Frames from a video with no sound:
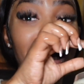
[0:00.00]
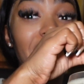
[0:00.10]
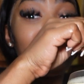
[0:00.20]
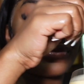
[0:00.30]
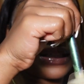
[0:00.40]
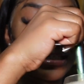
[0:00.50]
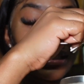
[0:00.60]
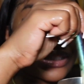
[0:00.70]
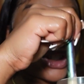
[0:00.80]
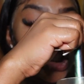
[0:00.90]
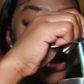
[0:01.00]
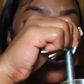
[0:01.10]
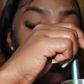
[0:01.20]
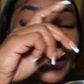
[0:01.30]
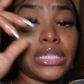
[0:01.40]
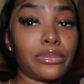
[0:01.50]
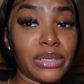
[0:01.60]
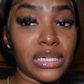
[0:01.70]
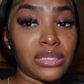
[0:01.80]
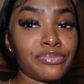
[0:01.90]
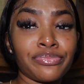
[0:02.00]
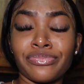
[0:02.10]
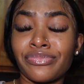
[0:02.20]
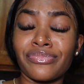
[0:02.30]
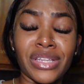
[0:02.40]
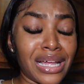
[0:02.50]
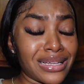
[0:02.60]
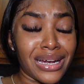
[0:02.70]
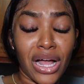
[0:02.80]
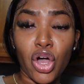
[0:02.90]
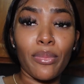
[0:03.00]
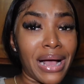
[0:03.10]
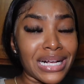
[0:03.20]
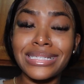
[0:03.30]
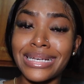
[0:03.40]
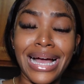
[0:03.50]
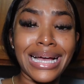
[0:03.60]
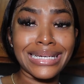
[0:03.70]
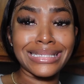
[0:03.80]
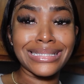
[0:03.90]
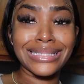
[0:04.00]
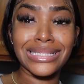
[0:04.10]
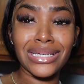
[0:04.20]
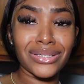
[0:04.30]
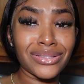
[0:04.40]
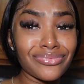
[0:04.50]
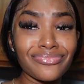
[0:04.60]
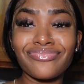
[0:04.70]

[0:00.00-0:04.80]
have this, chill out for a little bit, and then I'll come back to you guys, you know?